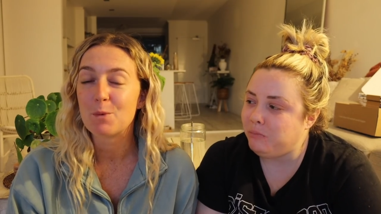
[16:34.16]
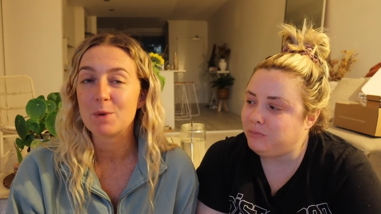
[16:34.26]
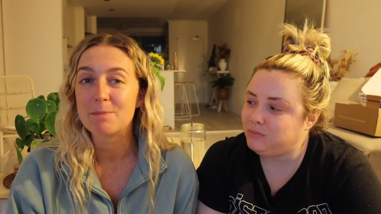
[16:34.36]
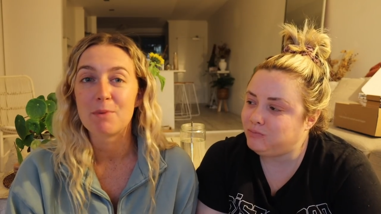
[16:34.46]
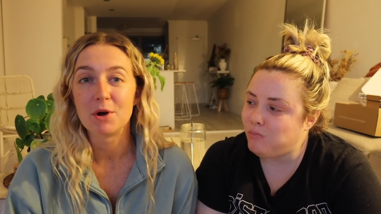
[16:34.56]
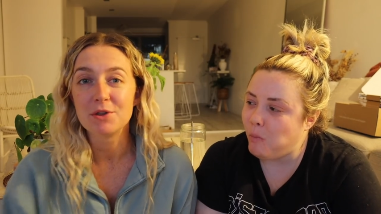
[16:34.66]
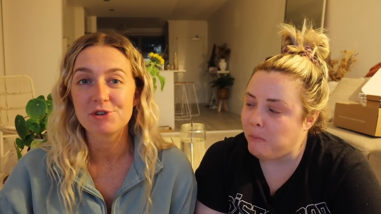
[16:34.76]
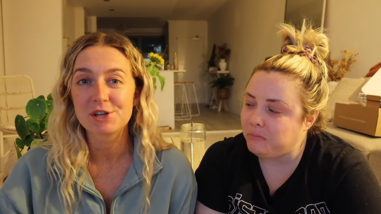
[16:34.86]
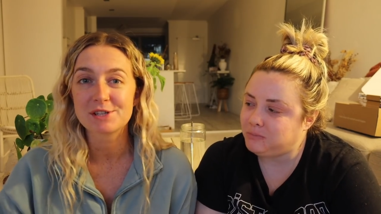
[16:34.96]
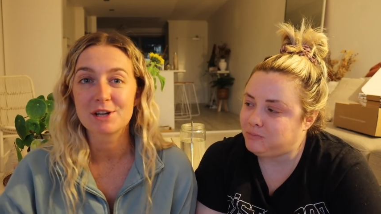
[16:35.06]
Speaker 1: we both
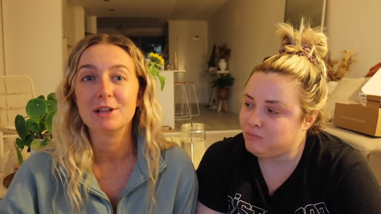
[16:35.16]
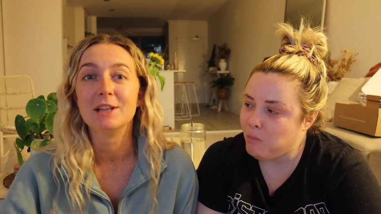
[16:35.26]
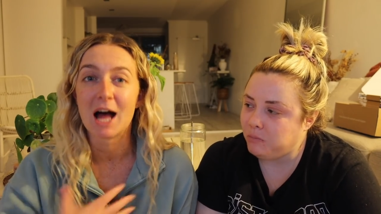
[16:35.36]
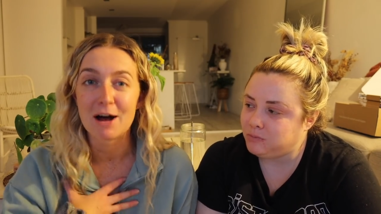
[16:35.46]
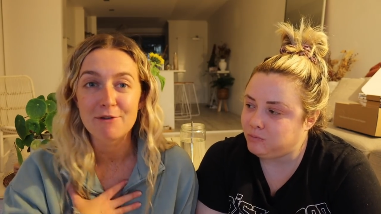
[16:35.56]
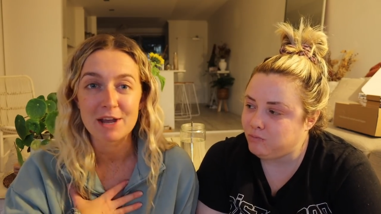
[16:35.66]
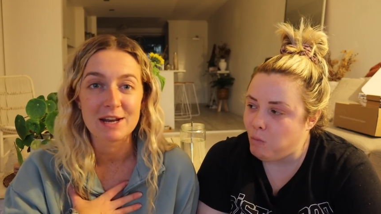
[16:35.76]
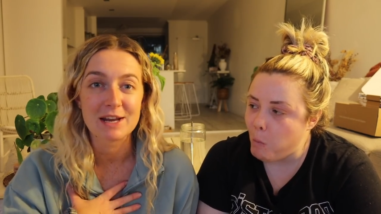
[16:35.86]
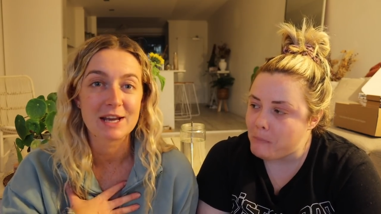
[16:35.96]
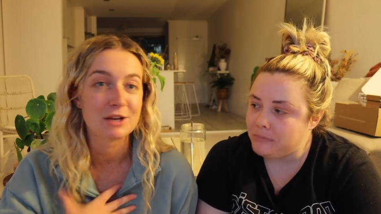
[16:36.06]
just love
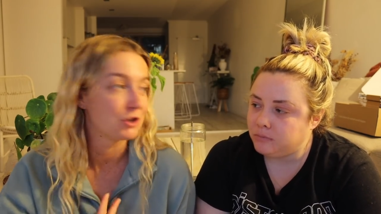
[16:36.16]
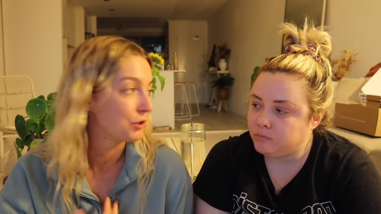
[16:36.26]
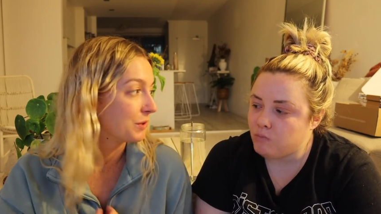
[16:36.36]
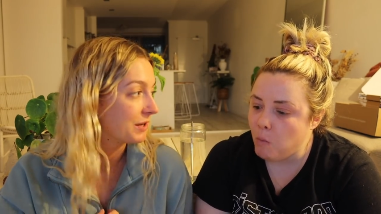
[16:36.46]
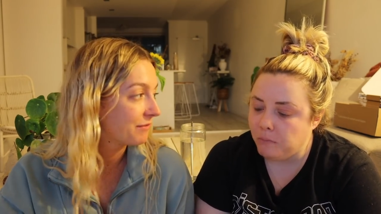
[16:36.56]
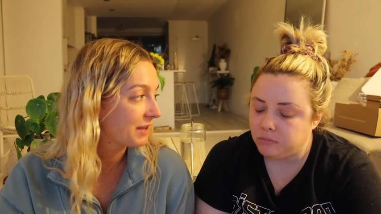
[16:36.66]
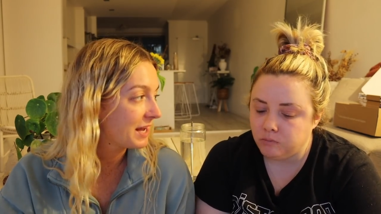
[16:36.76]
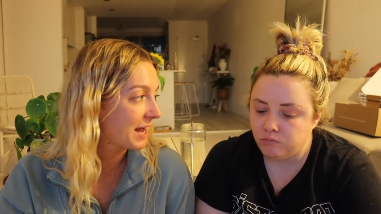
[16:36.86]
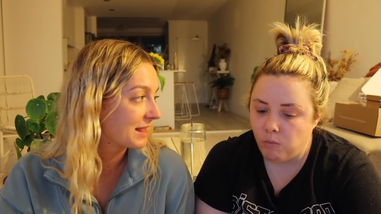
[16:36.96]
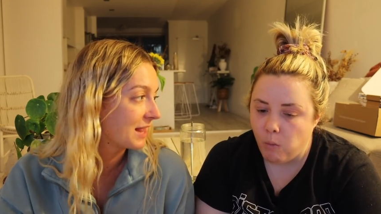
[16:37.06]
eating
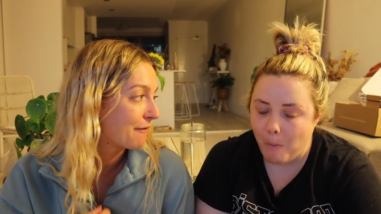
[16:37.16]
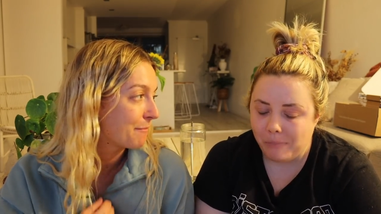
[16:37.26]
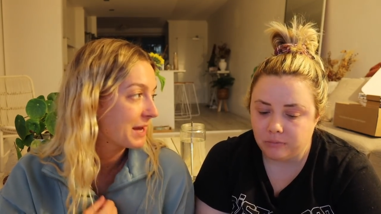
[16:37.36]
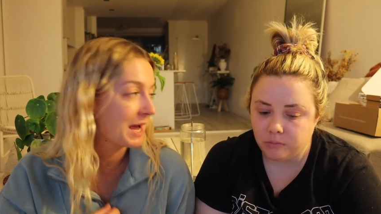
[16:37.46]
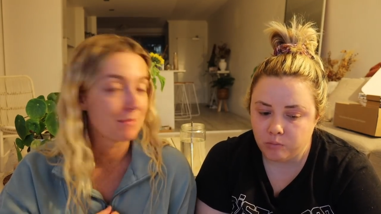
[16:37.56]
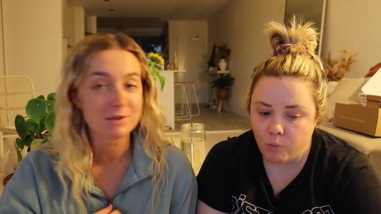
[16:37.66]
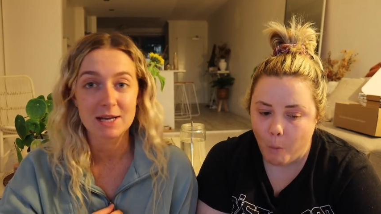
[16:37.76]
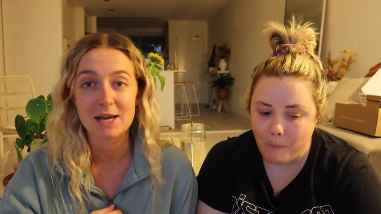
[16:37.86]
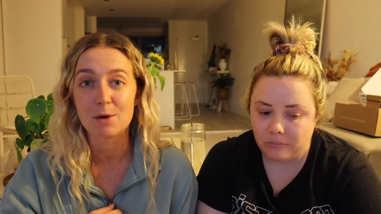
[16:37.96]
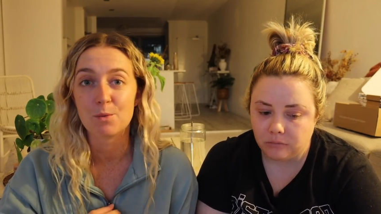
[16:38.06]
intuitively and love being able
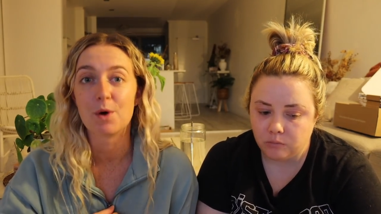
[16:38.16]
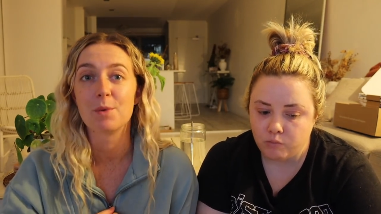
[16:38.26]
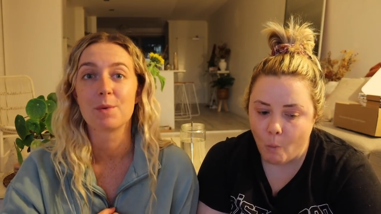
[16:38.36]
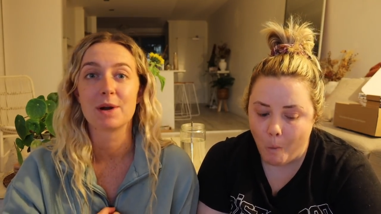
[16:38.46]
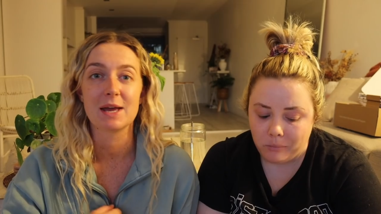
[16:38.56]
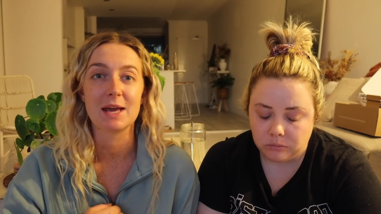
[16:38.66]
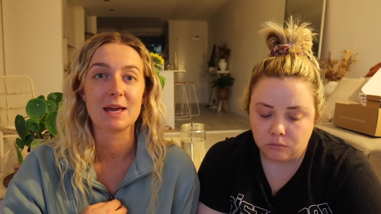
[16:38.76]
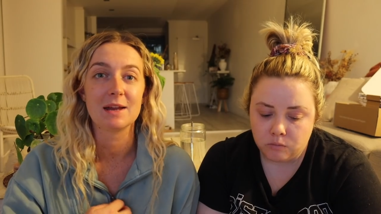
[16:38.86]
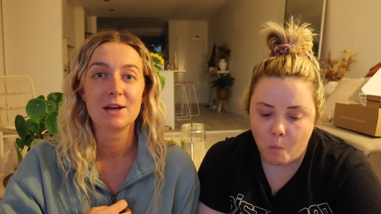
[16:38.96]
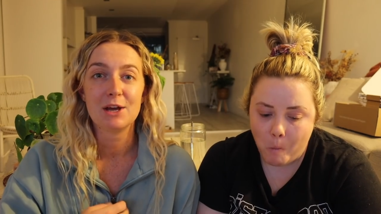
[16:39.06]
to eat what we want to
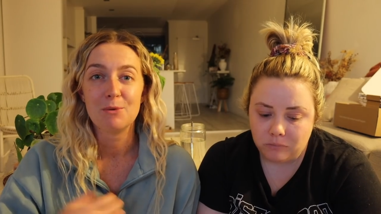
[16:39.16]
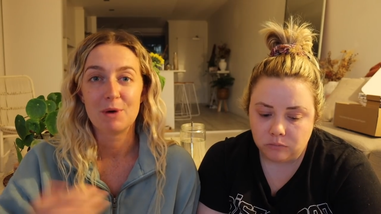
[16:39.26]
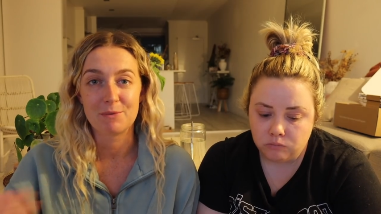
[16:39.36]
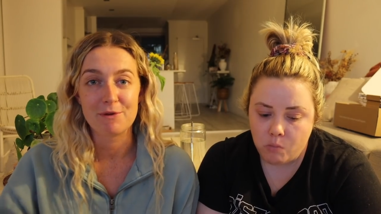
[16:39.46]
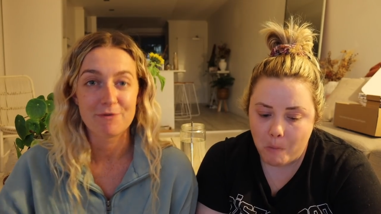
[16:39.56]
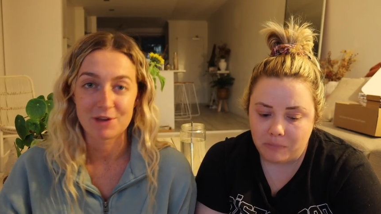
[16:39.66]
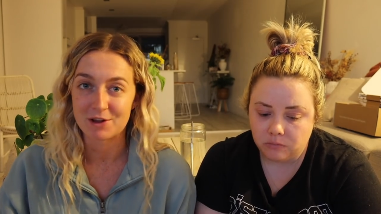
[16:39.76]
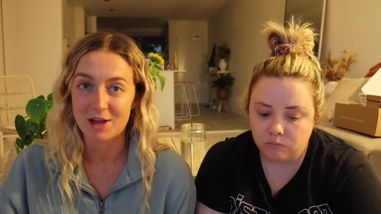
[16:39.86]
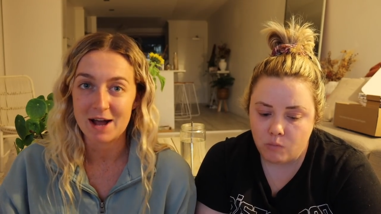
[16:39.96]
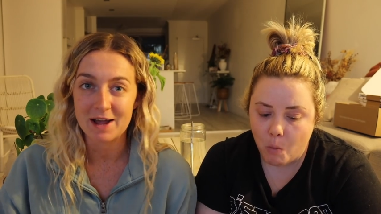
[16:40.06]
eat when we feel
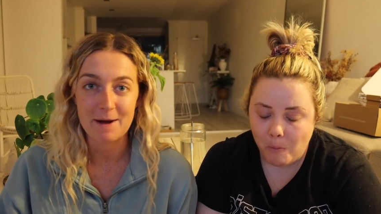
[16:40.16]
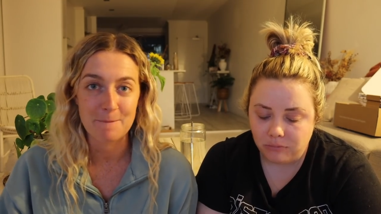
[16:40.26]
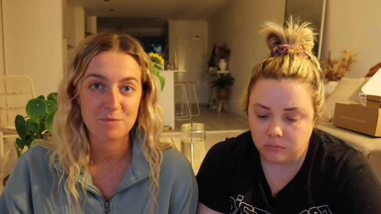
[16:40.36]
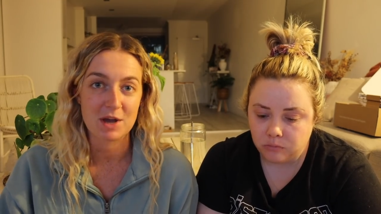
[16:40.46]
like it.